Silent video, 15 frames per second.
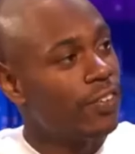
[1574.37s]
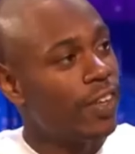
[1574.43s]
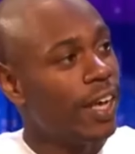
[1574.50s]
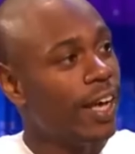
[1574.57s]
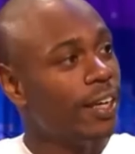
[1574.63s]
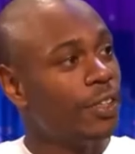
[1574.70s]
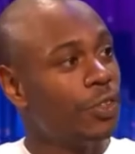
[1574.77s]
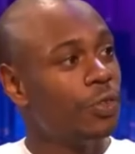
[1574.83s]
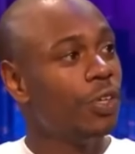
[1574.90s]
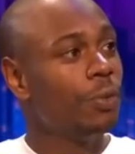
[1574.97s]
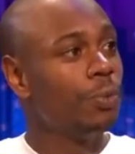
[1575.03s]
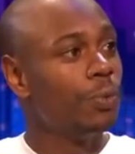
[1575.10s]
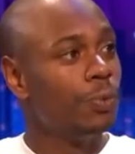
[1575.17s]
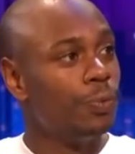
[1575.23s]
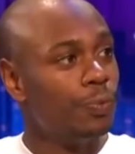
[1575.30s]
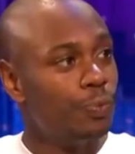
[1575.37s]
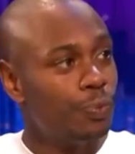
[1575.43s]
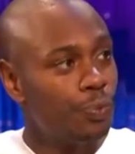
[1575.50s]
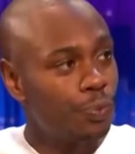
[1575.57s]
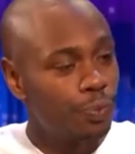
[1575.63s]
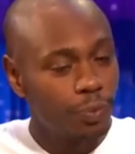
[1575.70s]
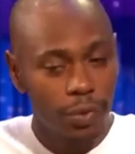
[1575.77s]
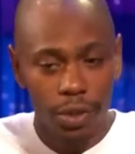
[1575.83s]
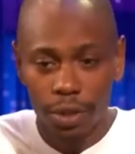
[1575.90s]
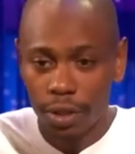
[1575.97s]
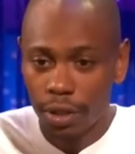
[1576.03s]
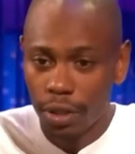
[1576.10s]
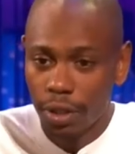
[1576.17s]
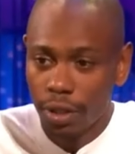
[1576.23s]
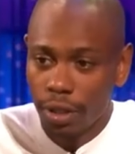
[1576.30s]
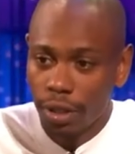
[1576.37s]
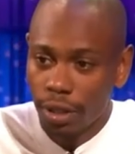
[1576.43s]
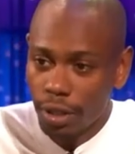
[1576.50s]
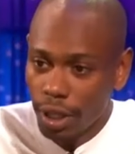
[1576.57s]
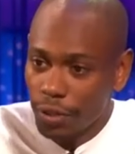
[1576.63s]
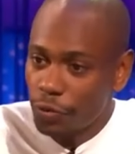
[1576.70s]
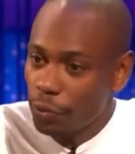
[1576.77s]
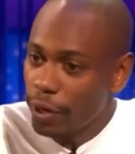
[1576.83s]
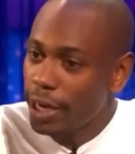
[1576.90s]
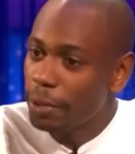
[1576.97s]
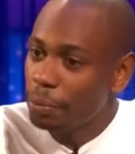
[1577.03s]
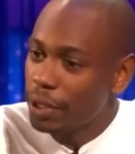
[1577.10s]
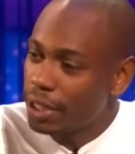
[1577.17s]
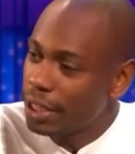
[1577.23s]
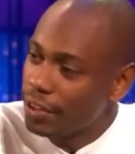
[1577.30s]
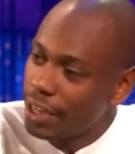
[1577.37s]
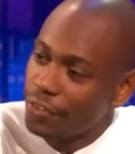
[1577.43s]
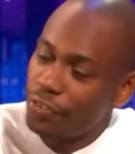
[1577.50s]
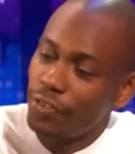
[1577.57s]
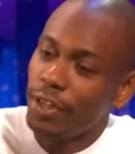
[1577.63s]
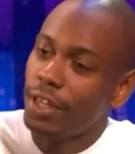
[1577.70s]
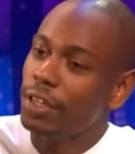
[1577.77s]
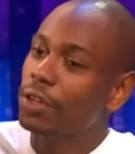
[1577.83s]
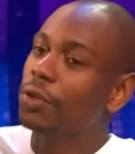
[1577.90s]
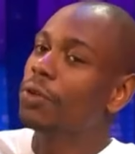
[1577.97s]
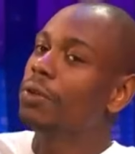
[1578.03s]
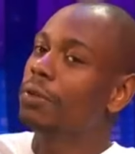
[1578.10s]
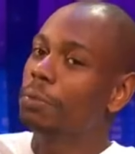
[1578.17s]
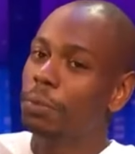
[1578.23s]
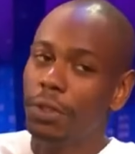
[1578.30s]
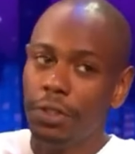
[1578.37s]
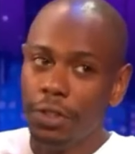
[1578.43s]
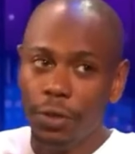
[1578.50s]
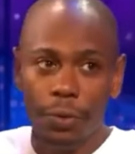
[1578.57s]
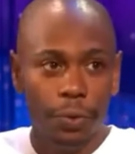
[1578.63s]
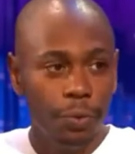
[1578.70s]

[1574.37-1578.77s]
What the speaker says: potential success, turned down the role due to concerns about